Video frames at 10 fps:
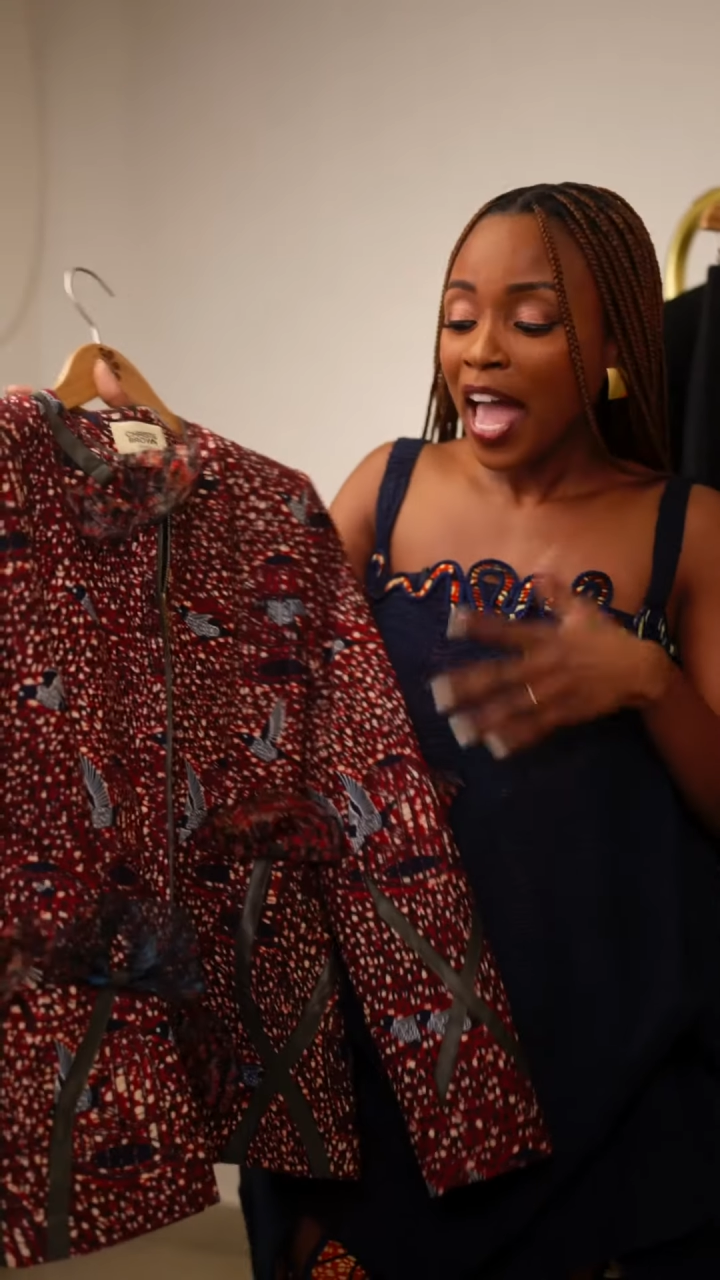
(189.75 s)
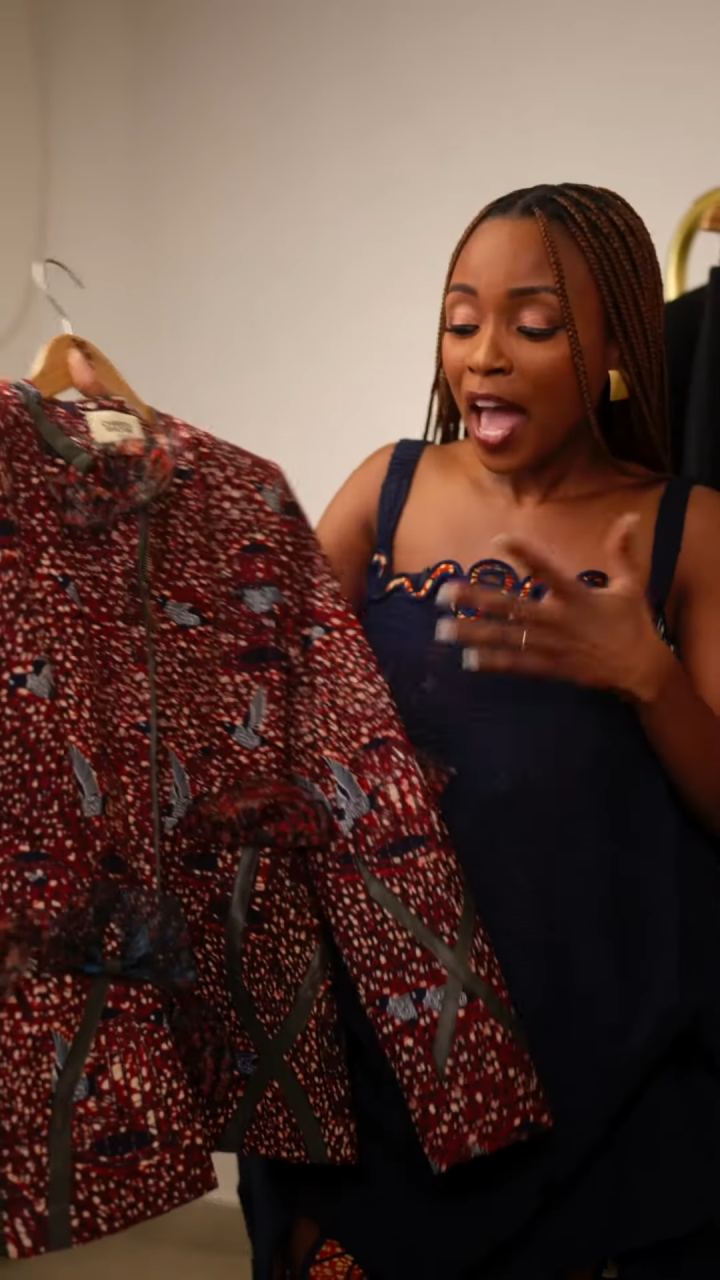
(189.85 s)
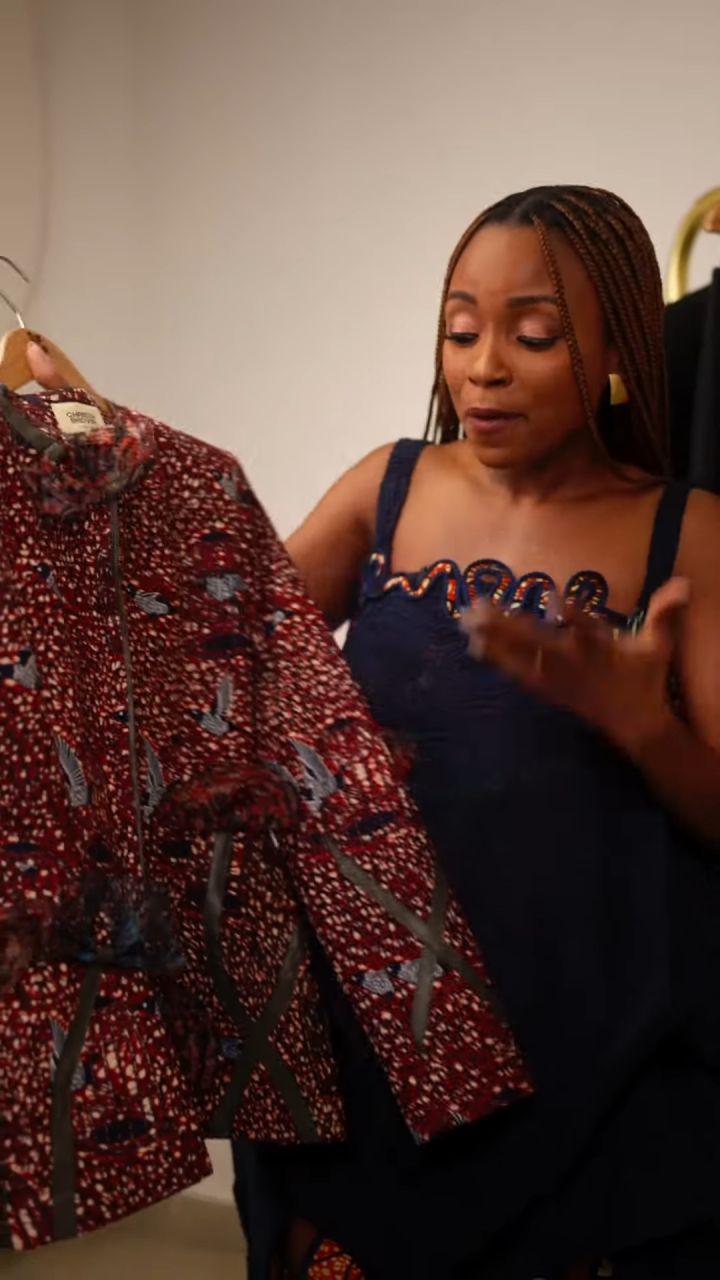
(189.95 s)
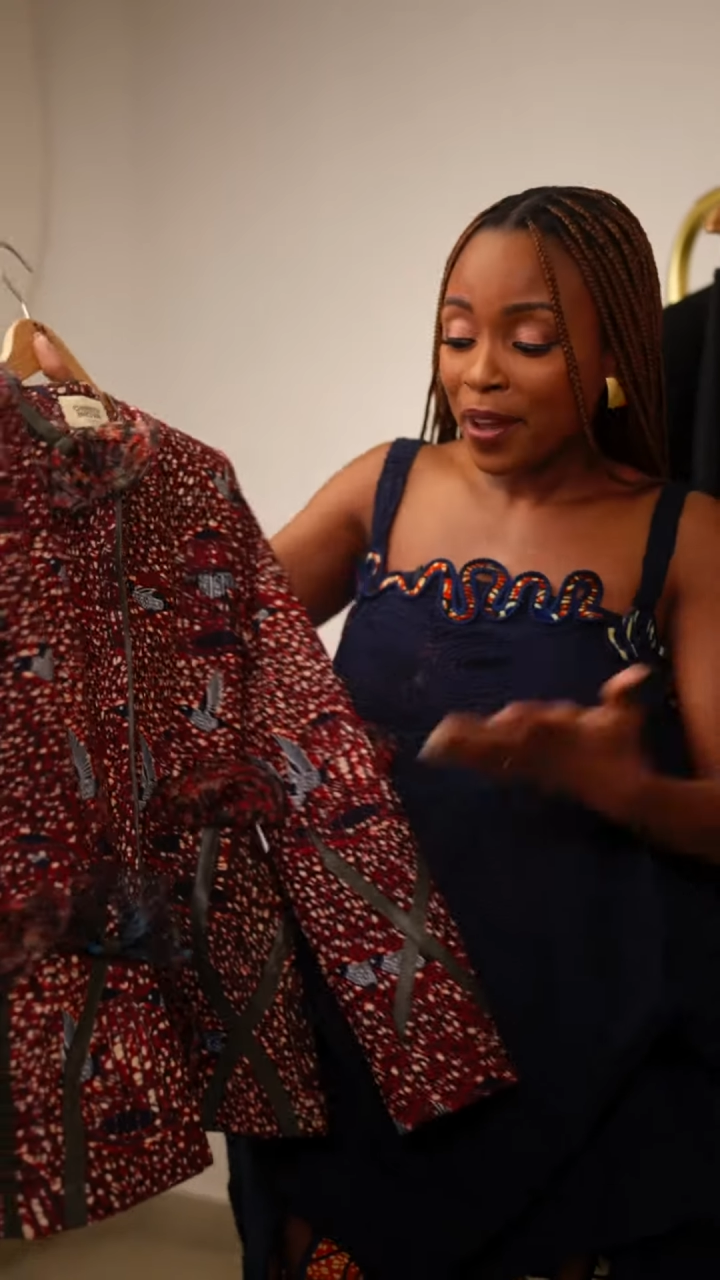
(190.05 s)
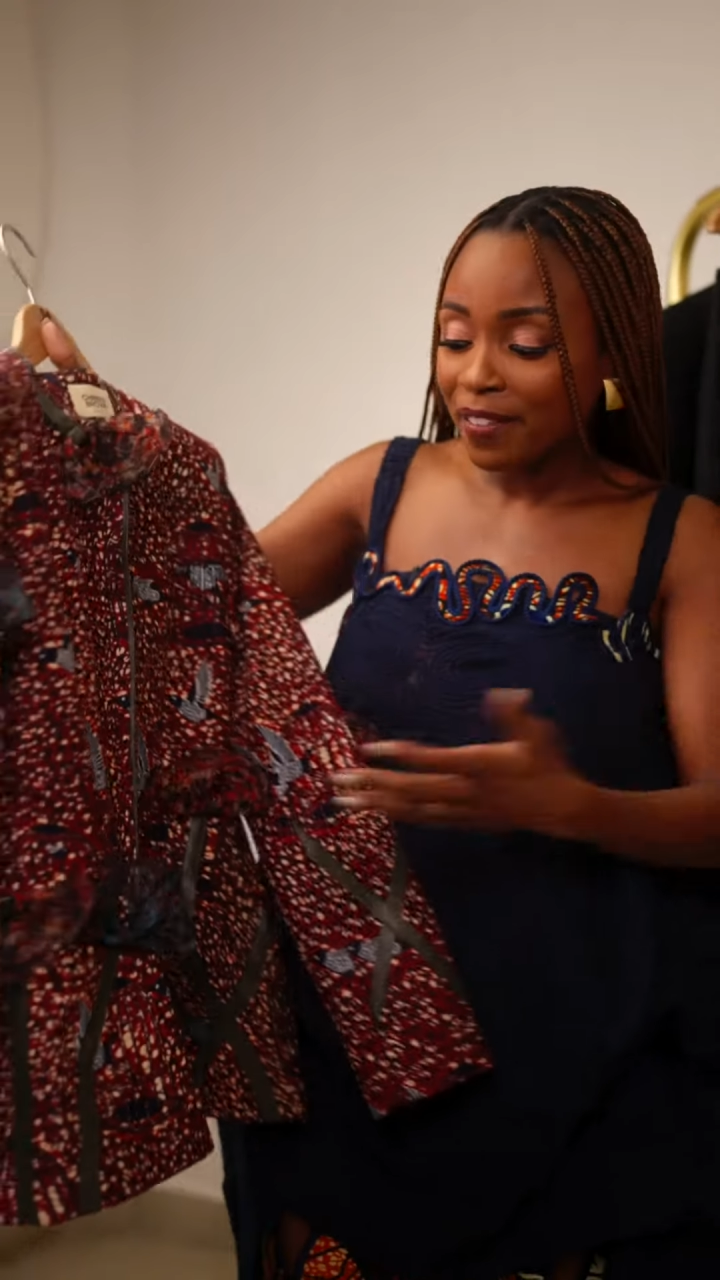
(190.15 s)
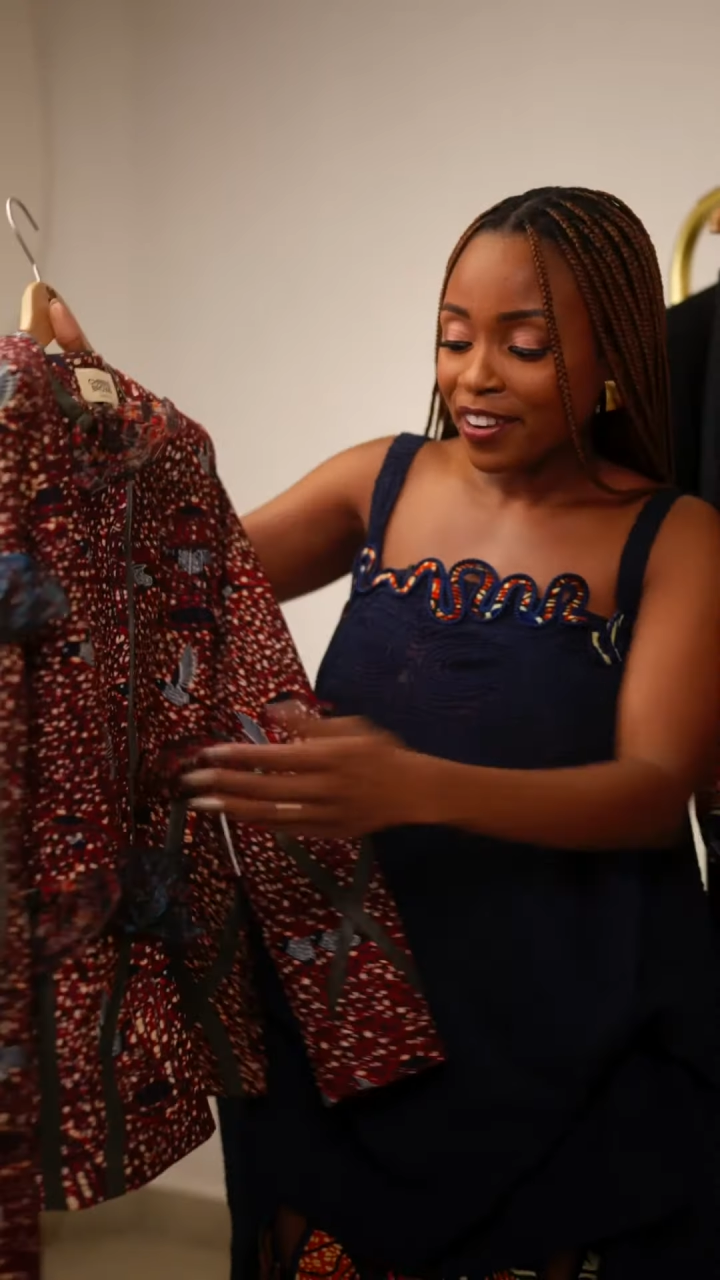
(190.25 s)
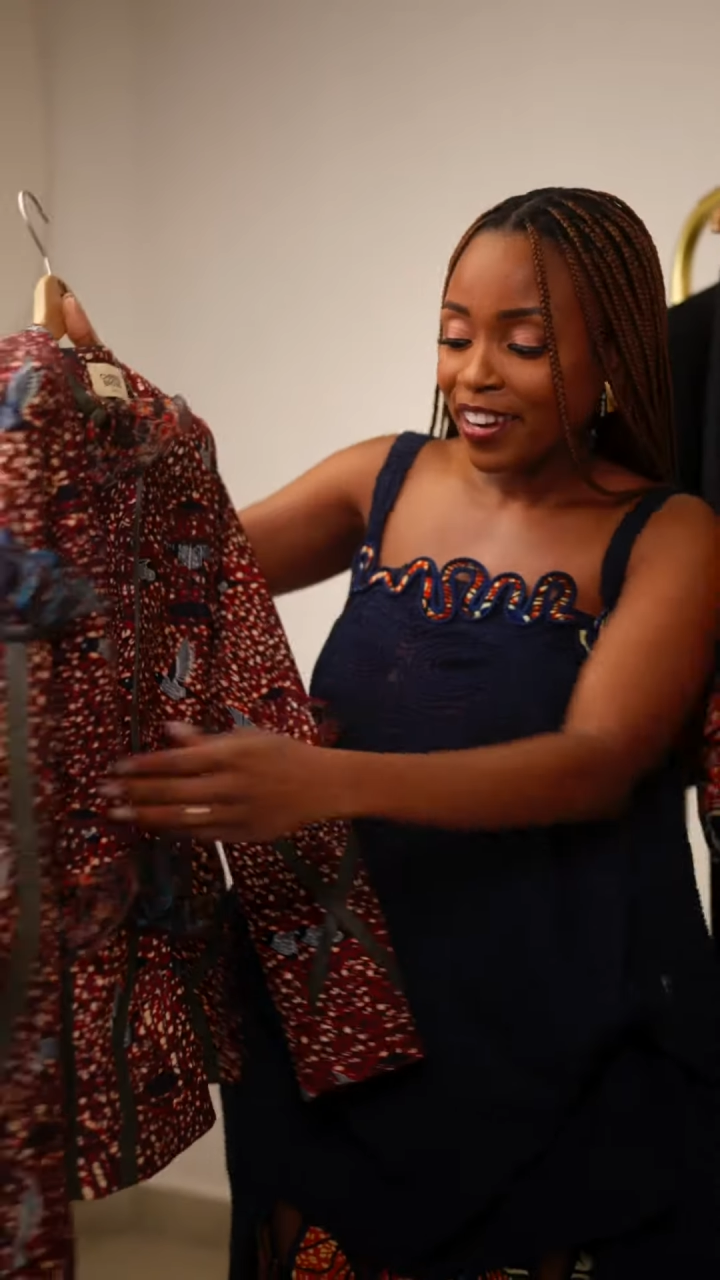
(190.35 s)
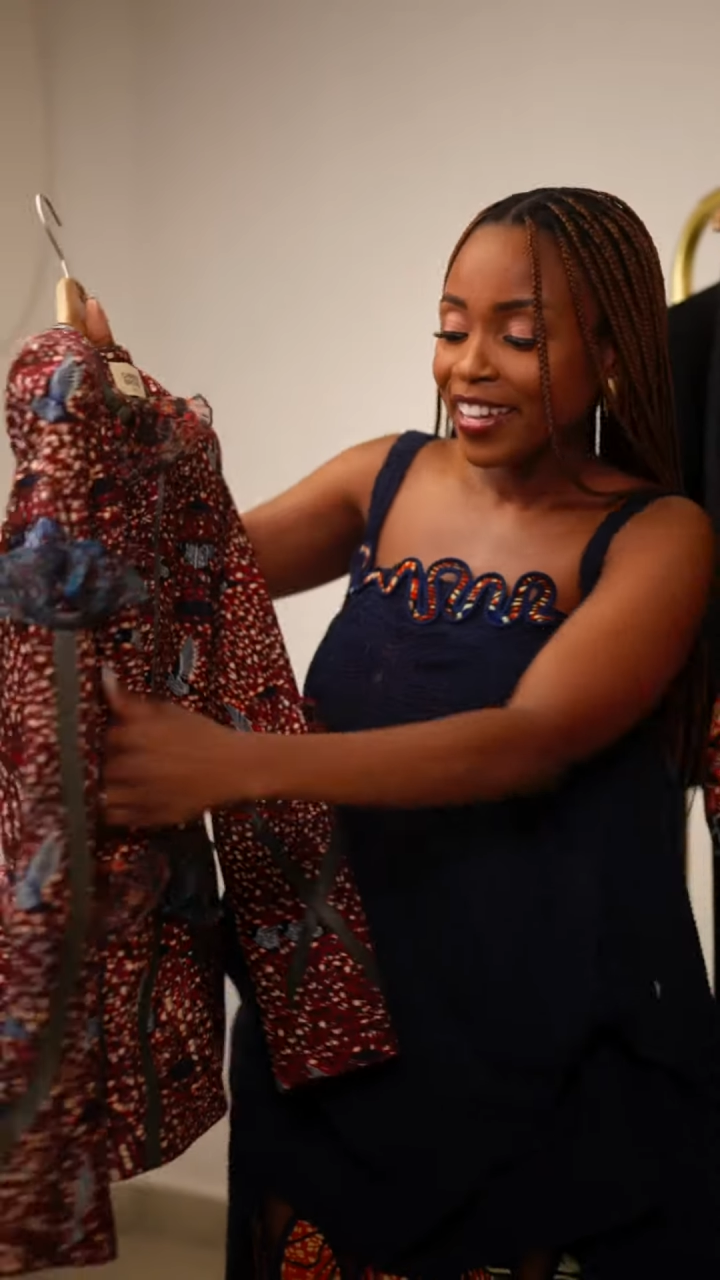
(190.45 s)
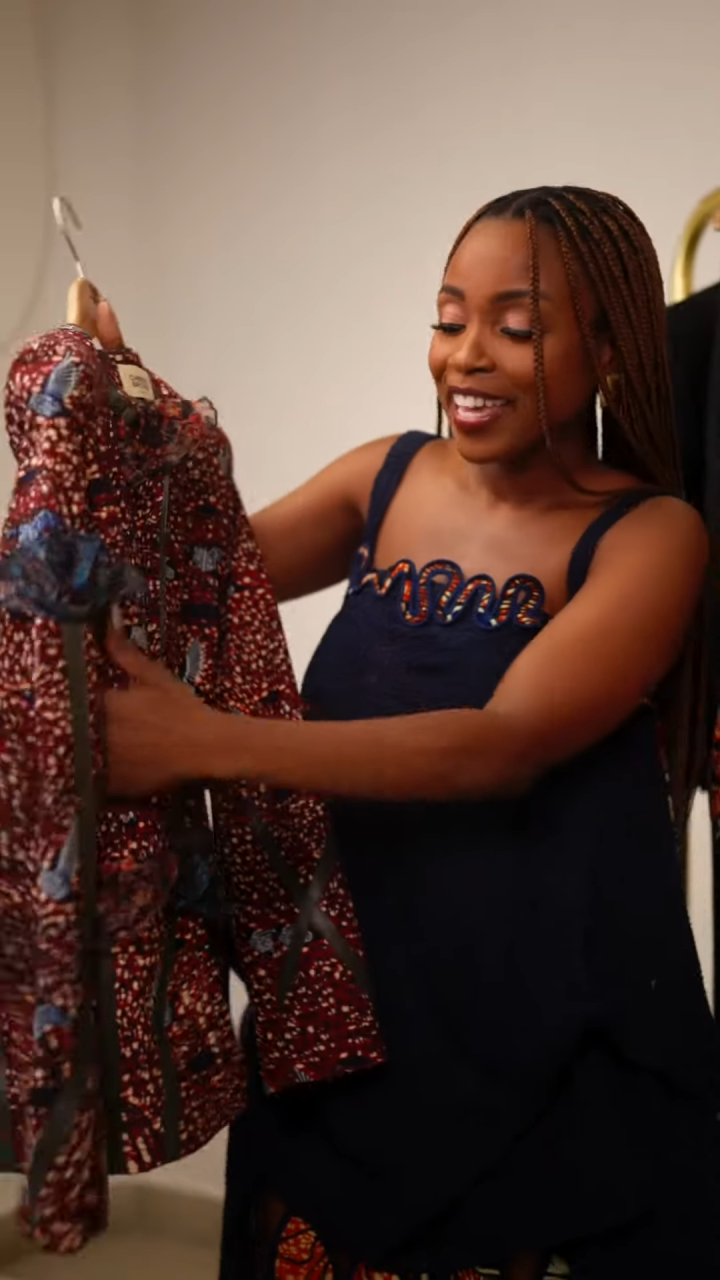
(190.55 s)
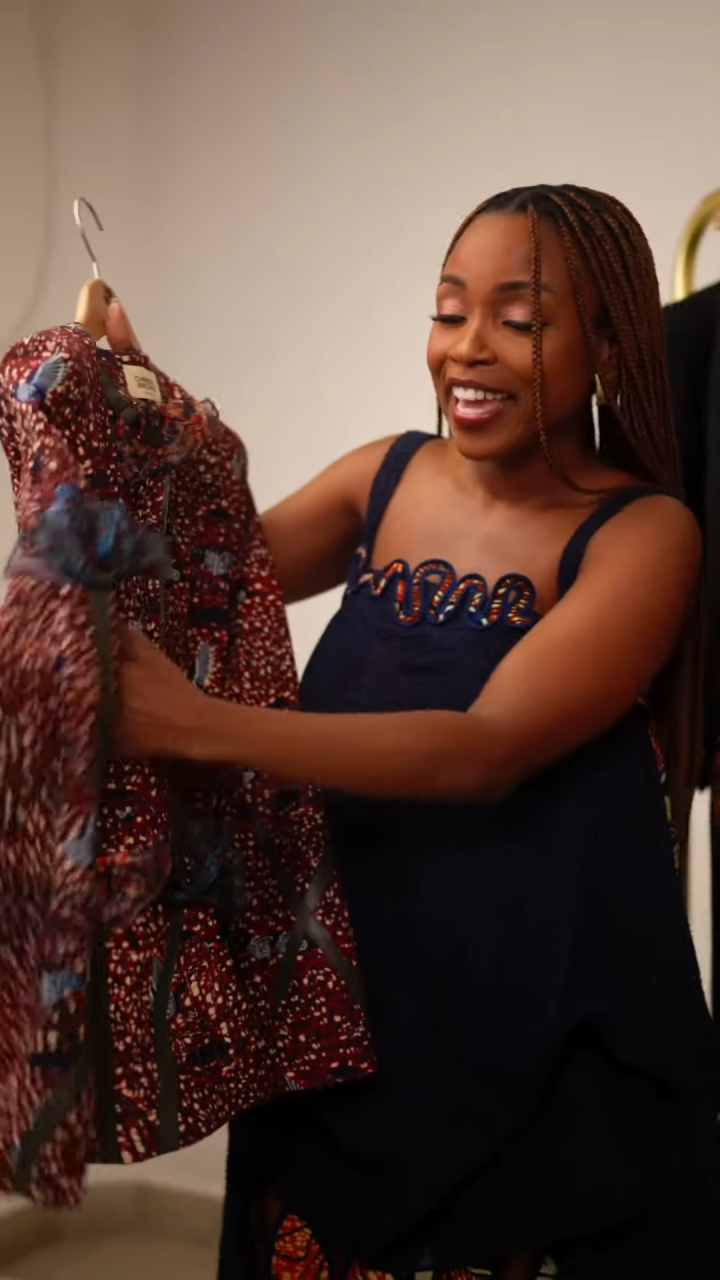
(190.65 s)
However,